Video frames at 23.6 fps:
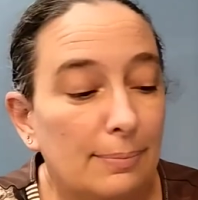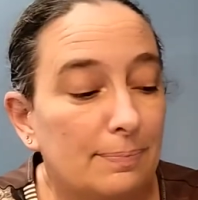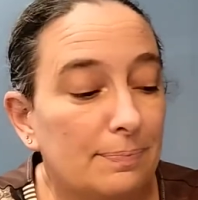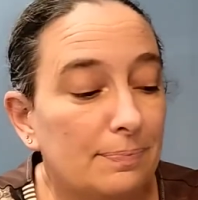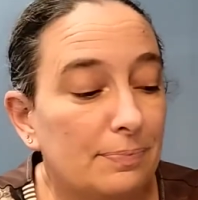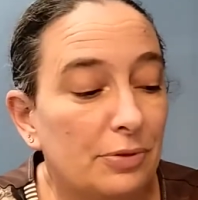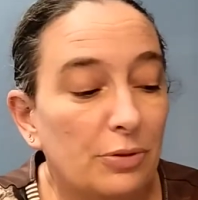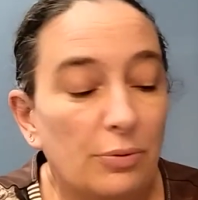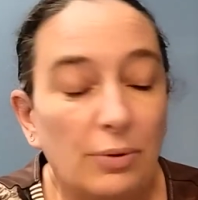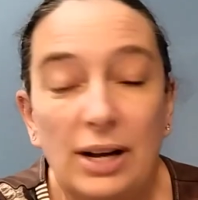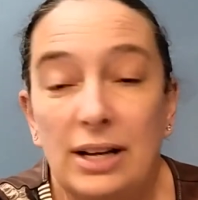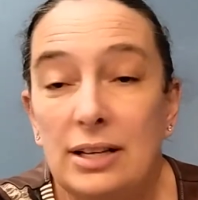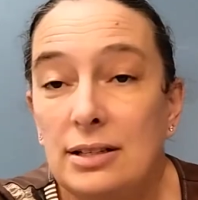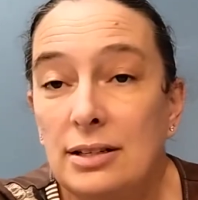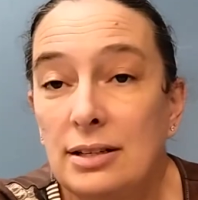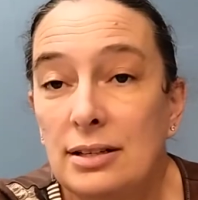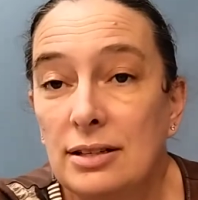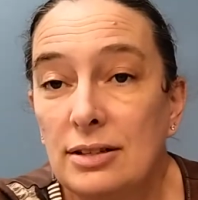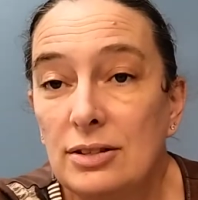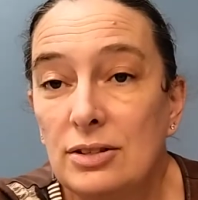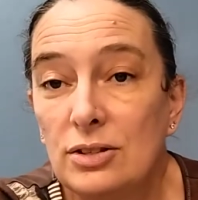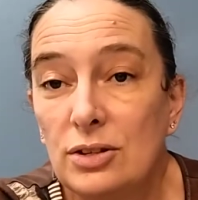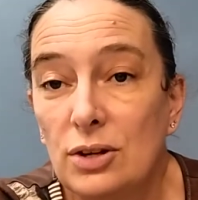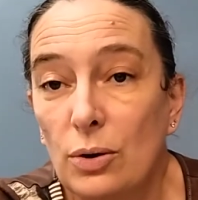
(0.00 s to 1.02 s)
thread.
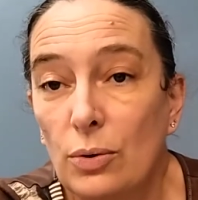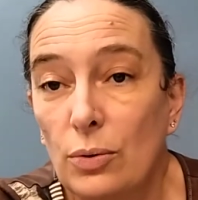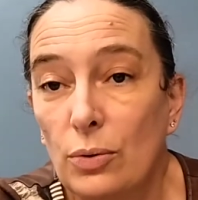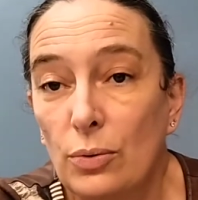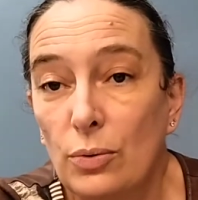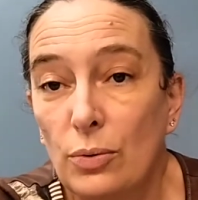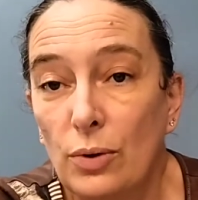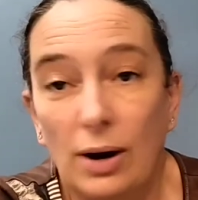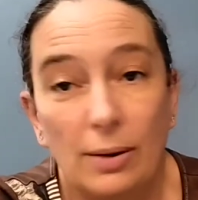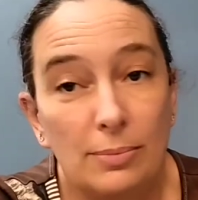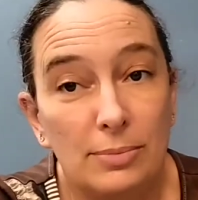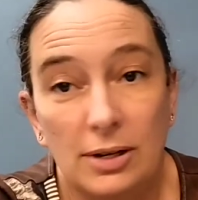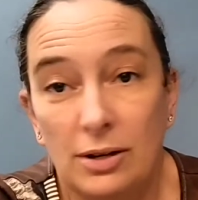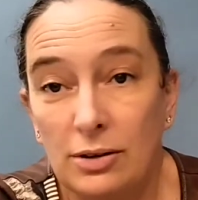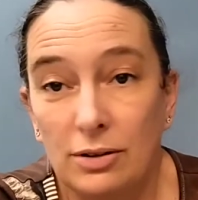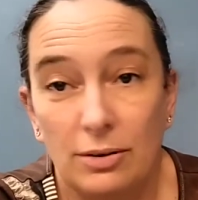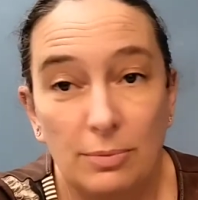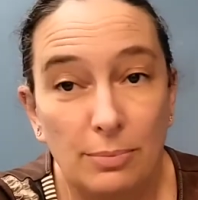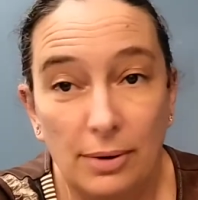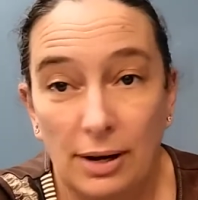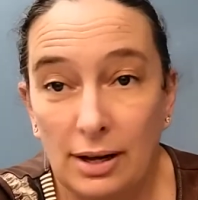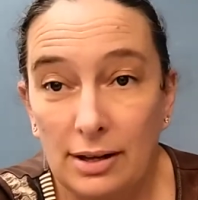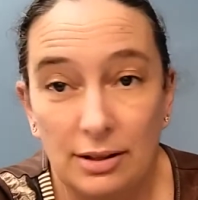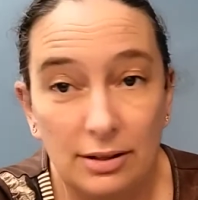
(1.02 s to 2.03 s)
So I'm not going to
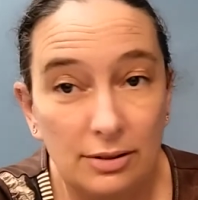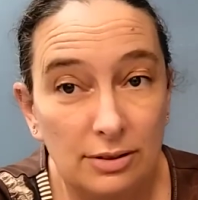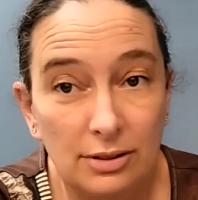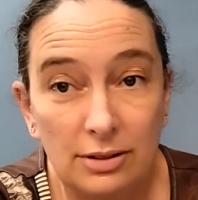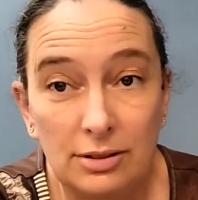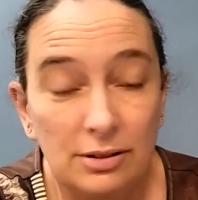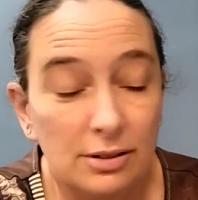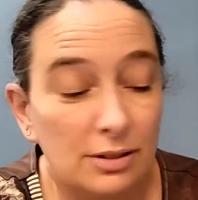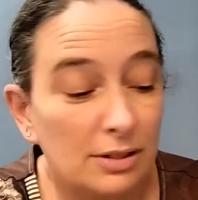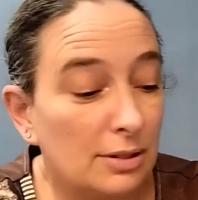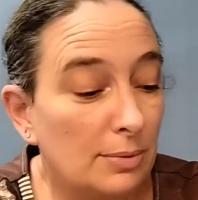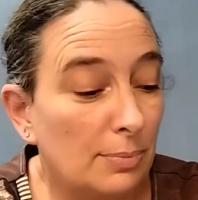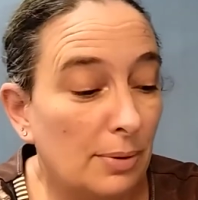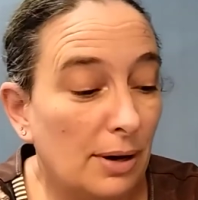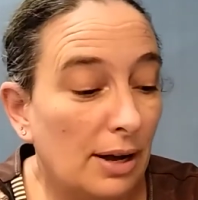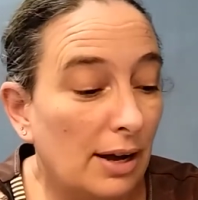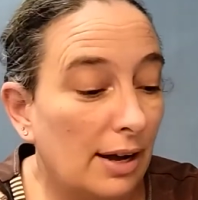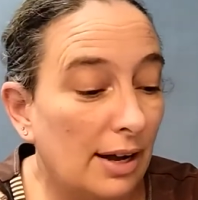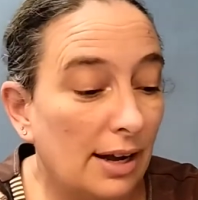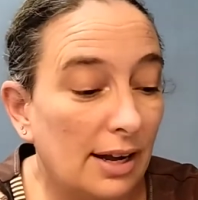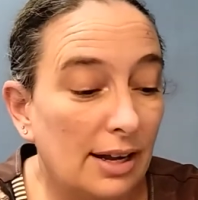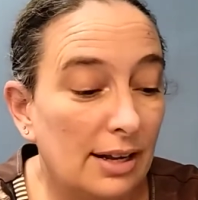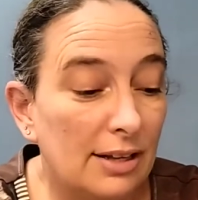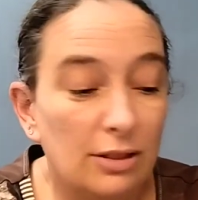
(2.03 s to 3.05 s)
bother to
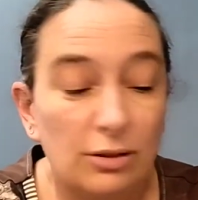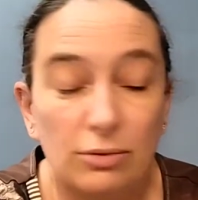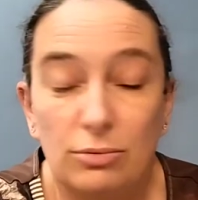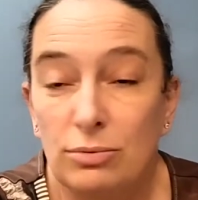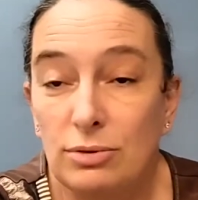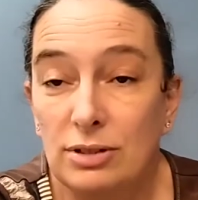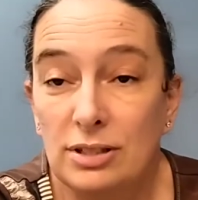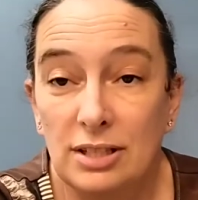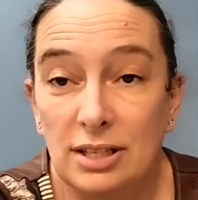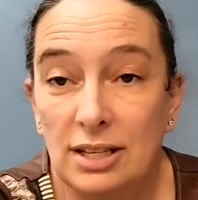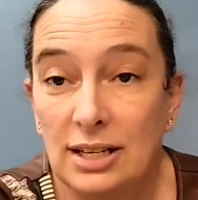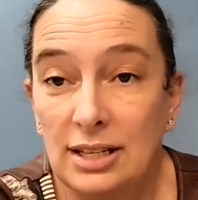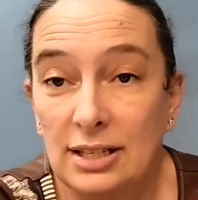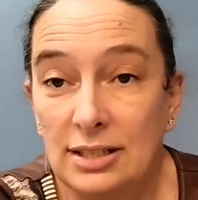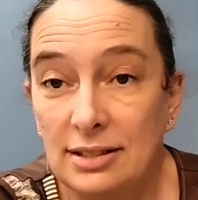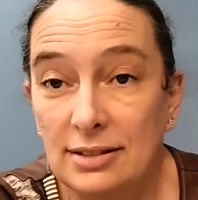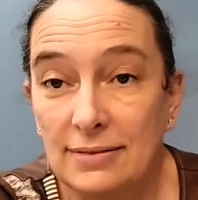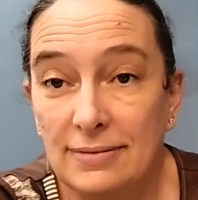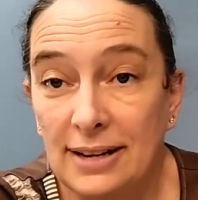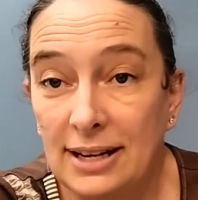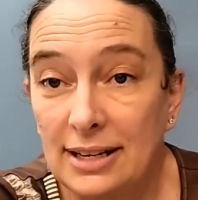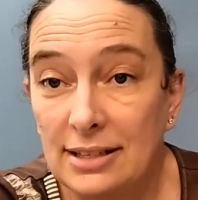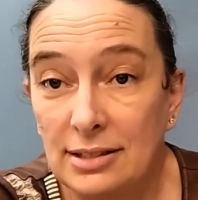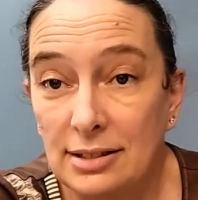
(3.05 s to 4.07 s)
buy 3 skeins of
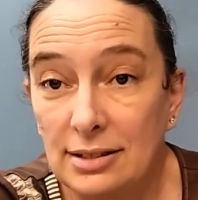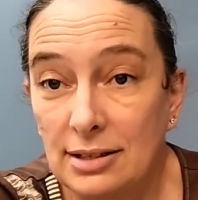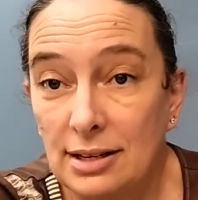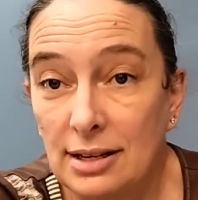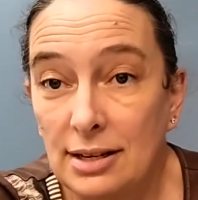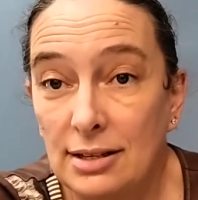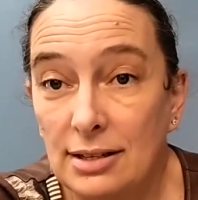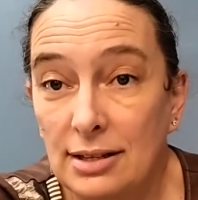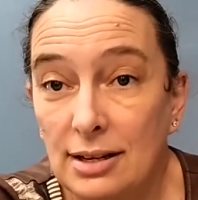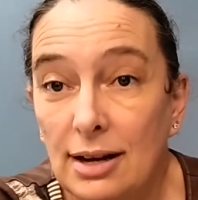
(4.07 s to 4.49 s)
hazelnut.